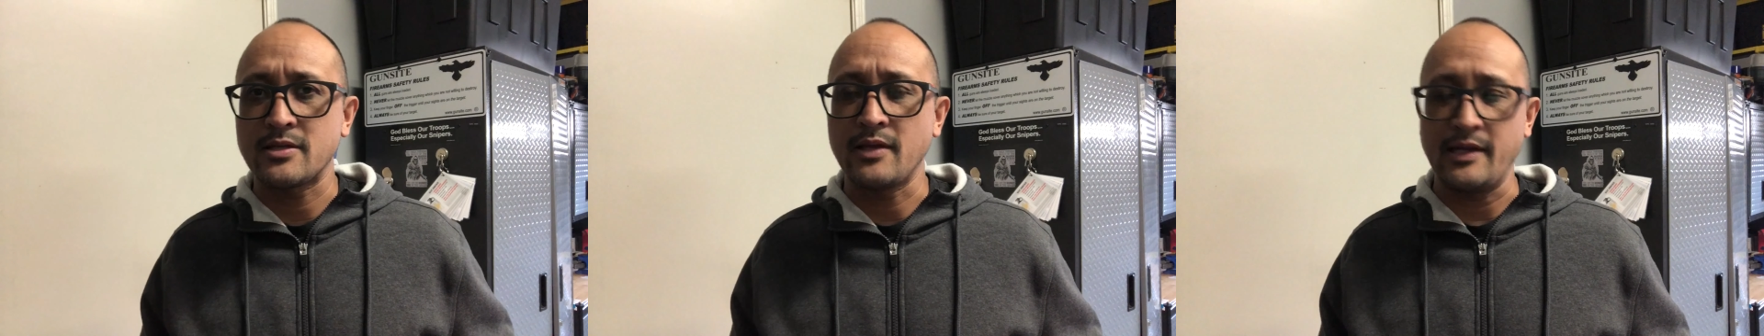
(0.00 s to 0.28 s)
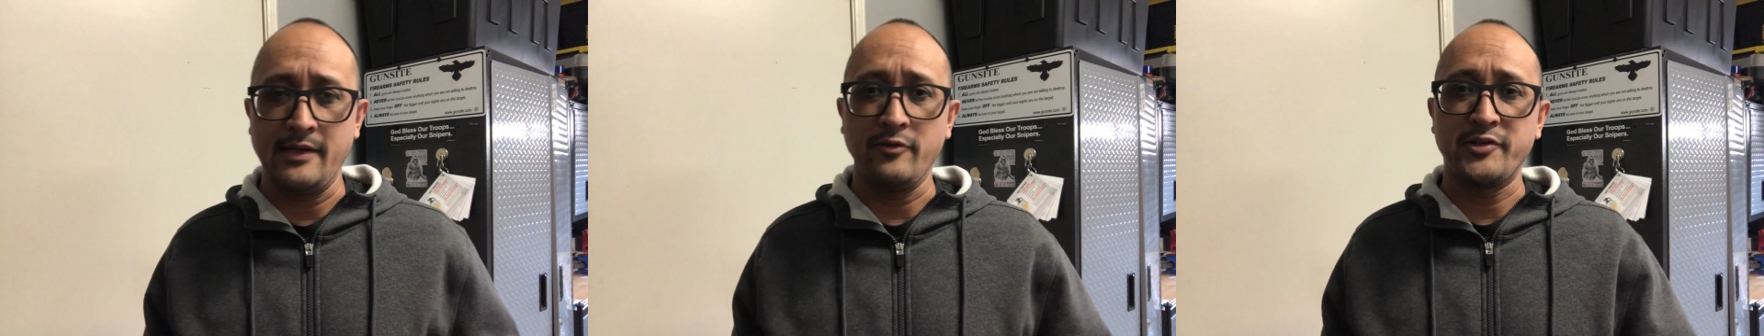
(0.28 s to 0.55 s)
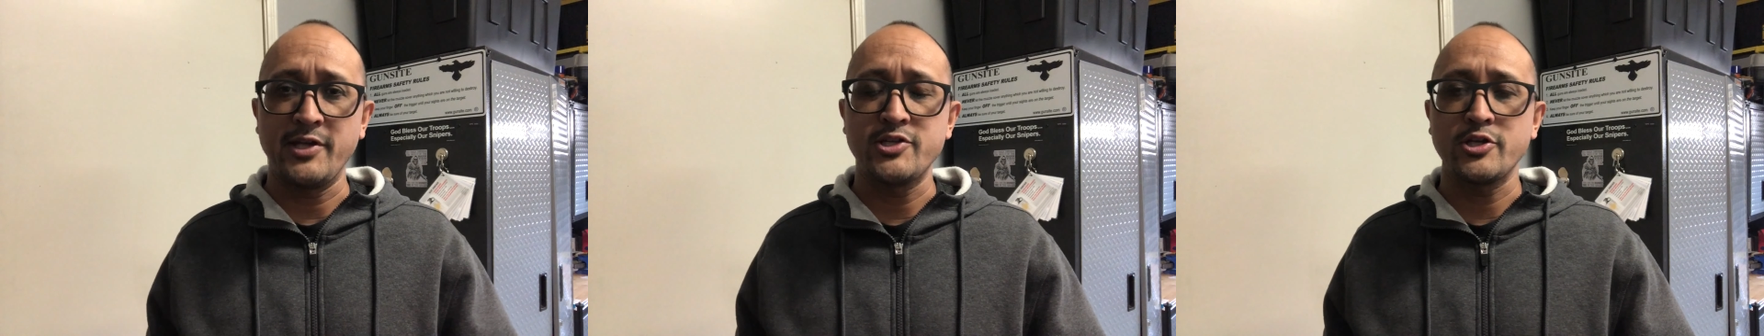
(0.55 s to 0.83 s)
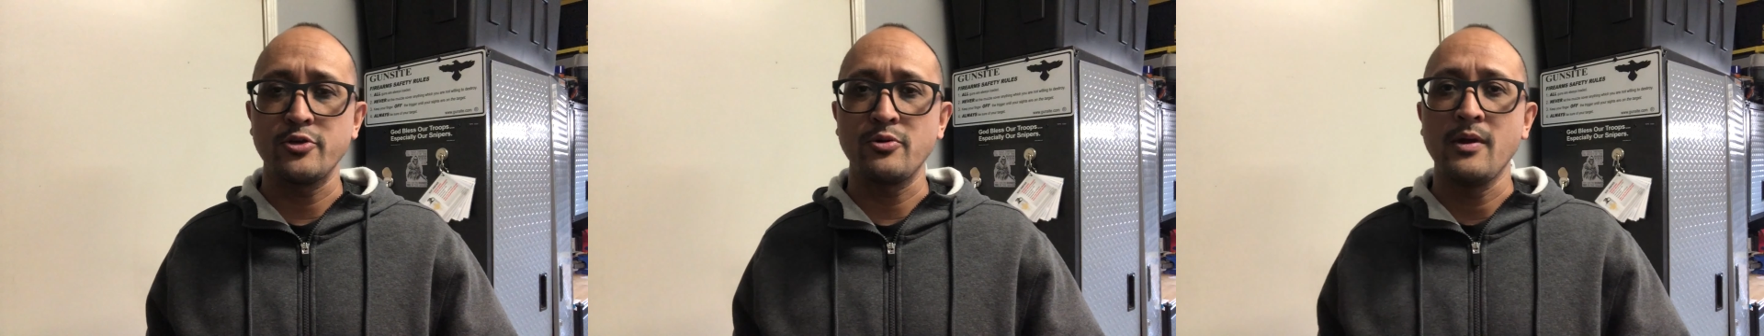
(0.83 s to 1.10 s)
They'll teach
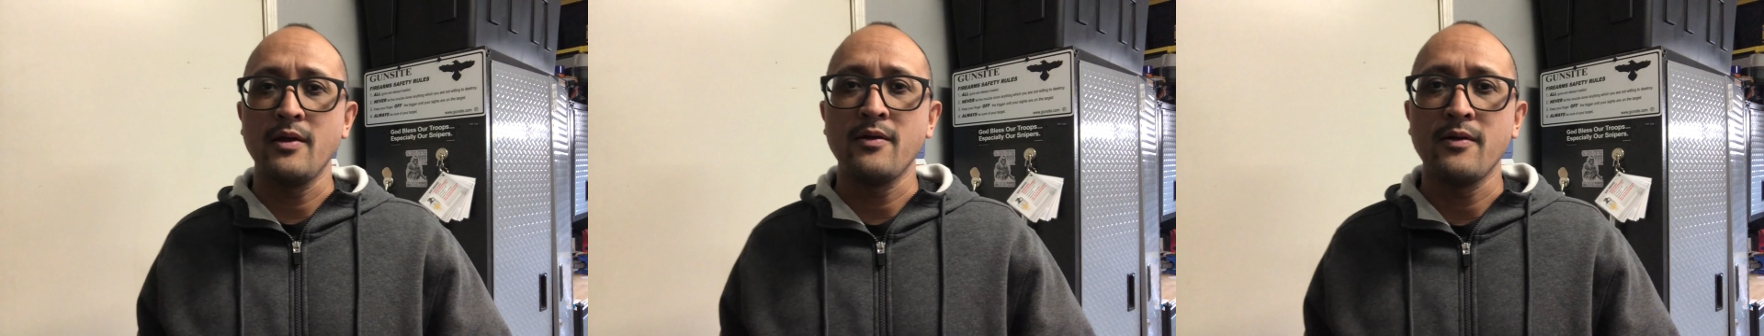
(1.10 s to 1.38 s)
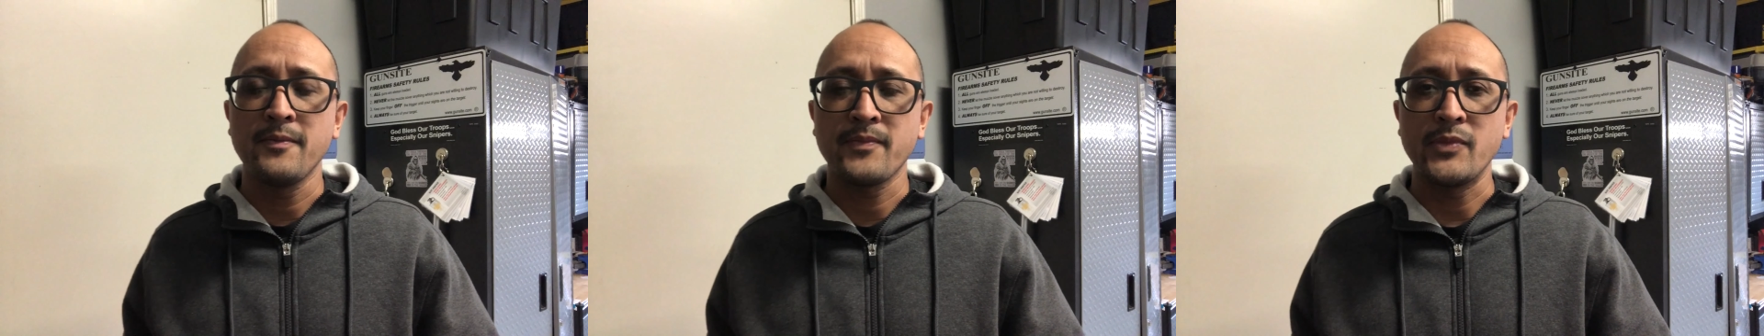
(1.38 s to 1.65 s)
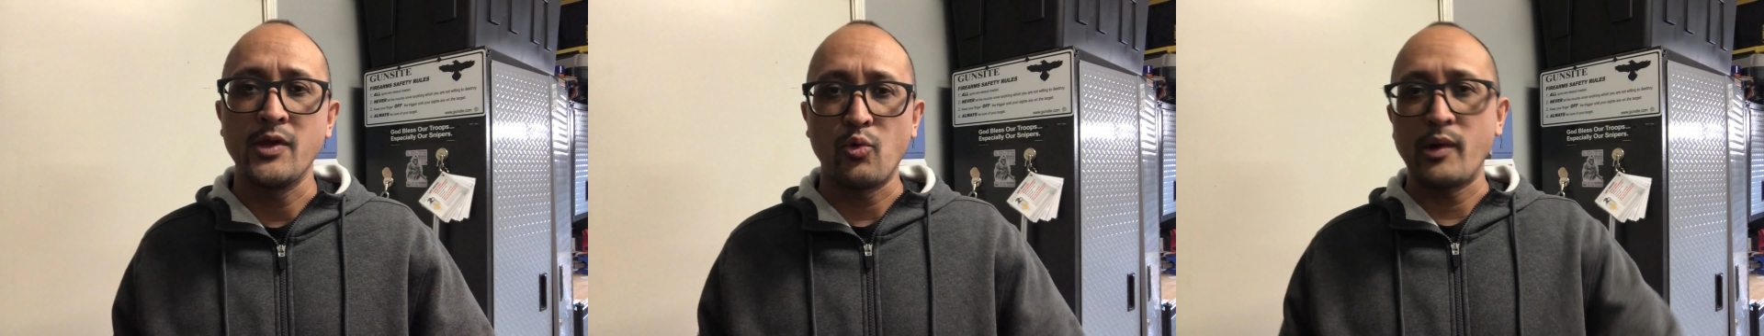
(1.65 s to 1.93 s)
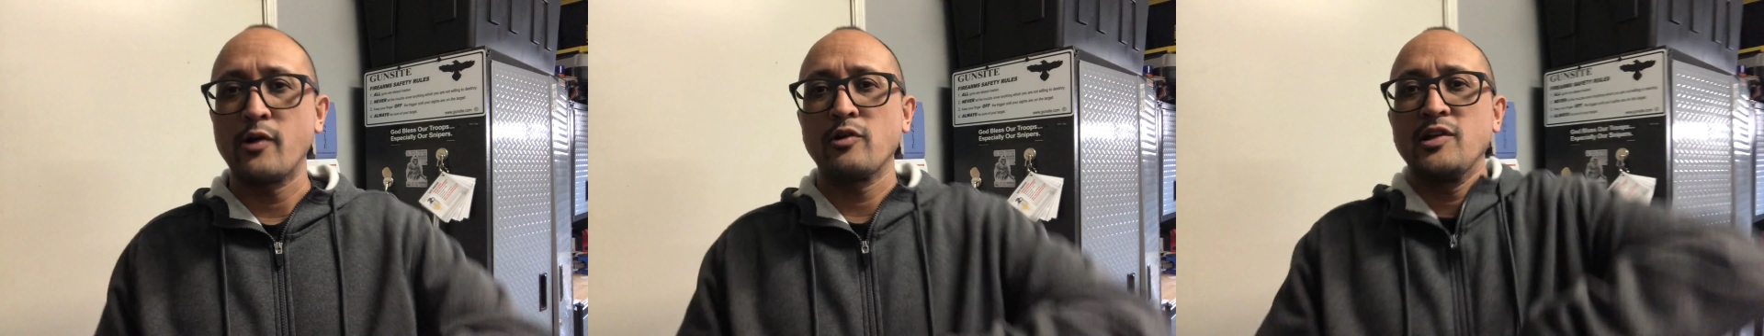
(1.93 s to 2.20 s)
you the
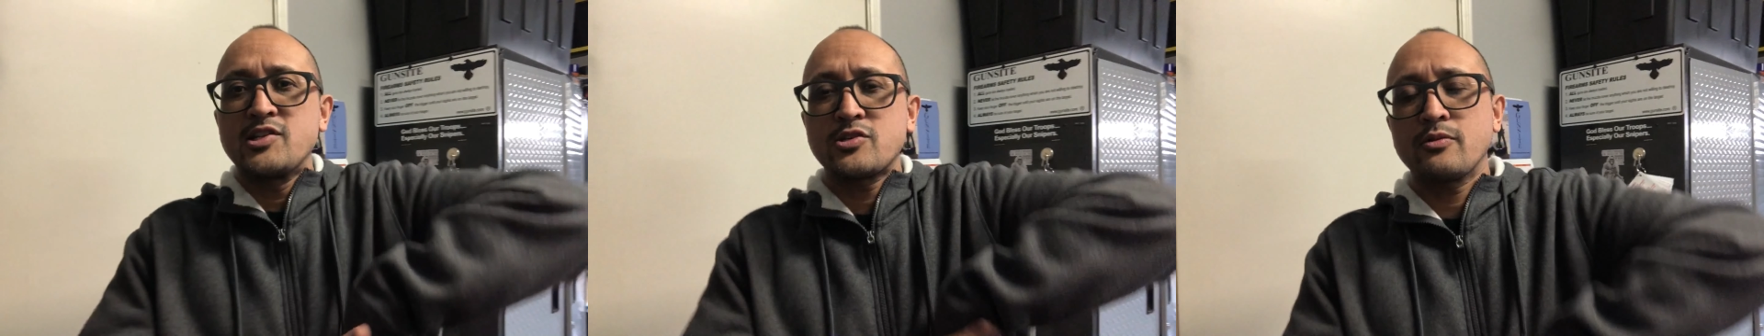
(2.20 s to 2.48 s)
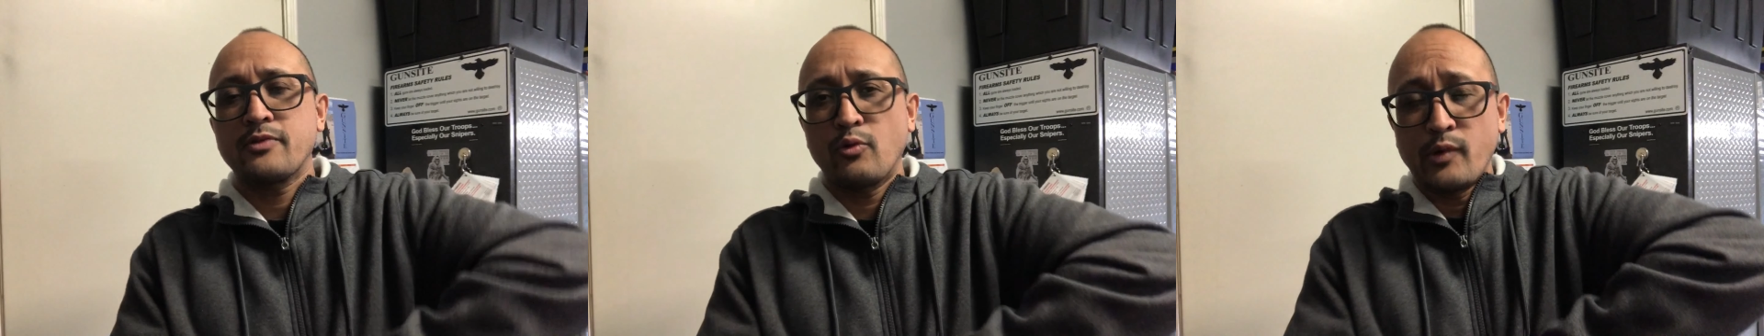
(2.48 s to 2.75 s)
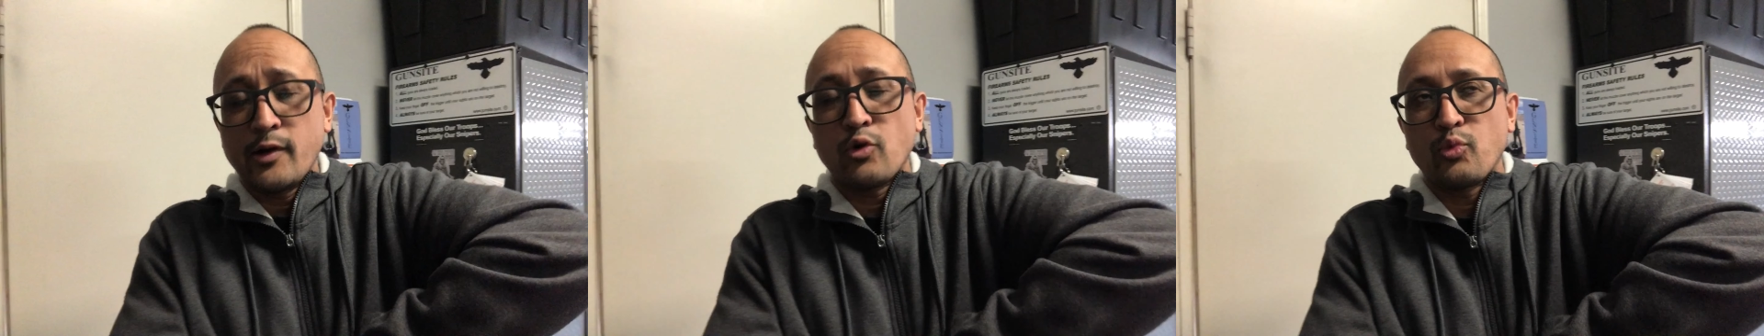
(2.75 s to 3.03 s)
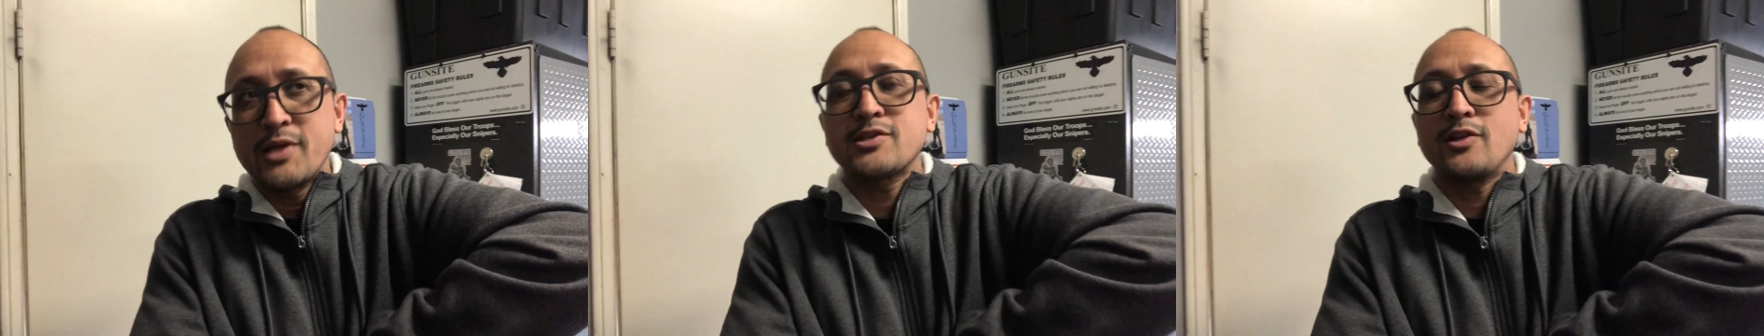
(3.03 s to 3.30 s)
rear
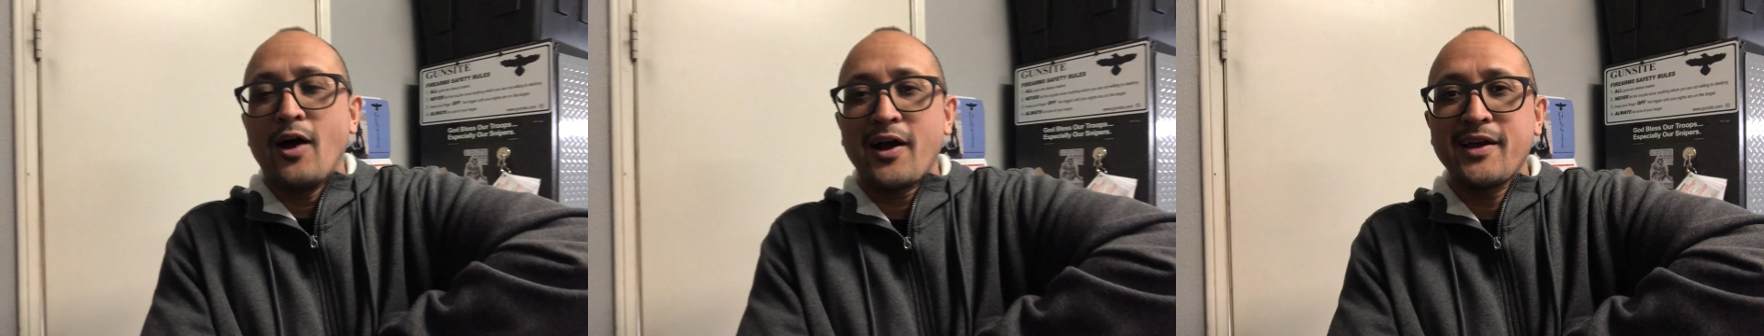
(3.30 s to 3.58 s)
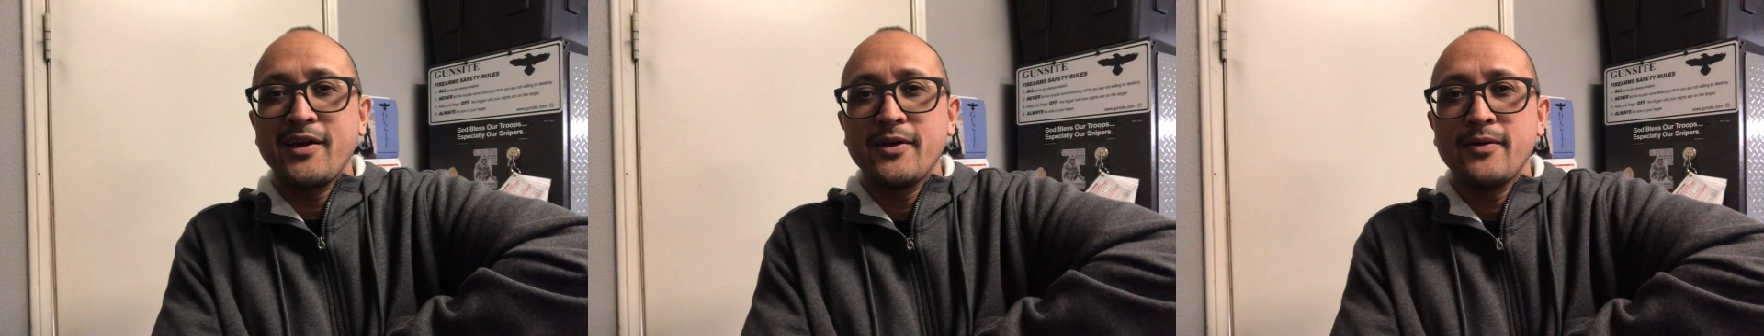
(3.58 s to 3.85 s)
wrist lock.